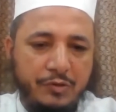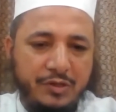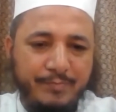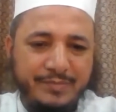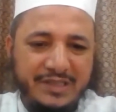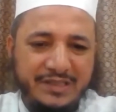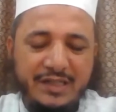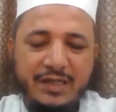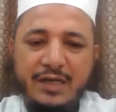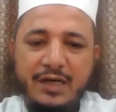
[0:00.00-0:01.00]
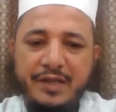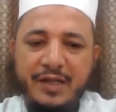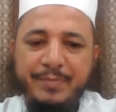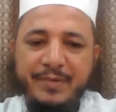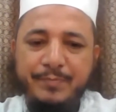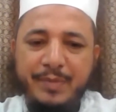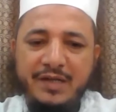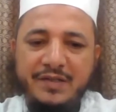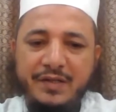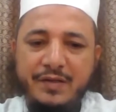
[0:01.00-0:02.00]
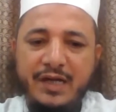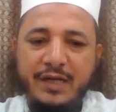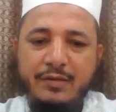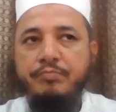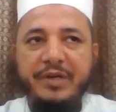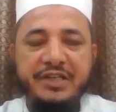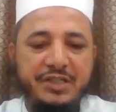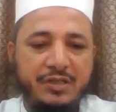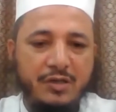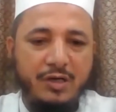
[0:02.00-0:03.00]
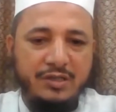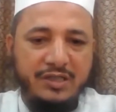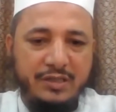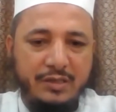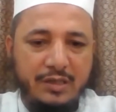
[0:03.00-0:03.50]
So the general concept in past is like patient doctor